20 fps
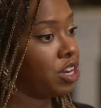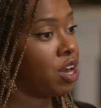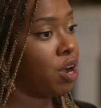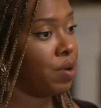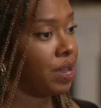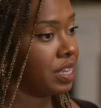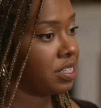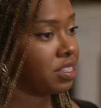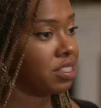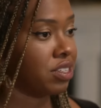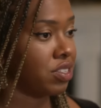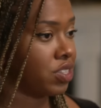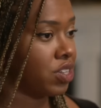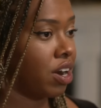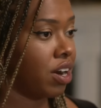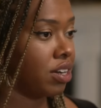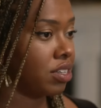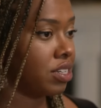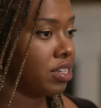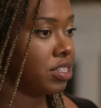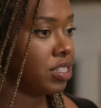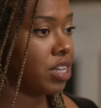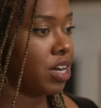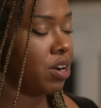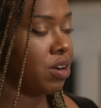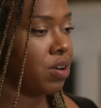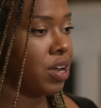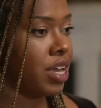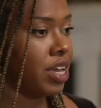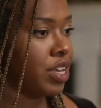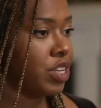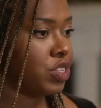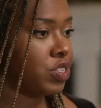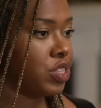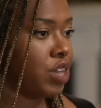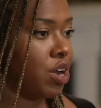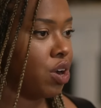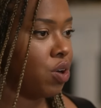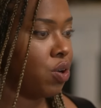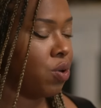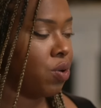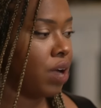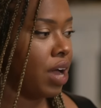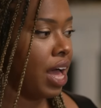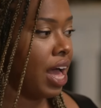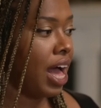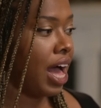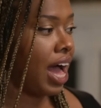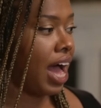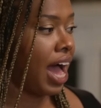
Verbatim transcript: we know as the star Lizzo. So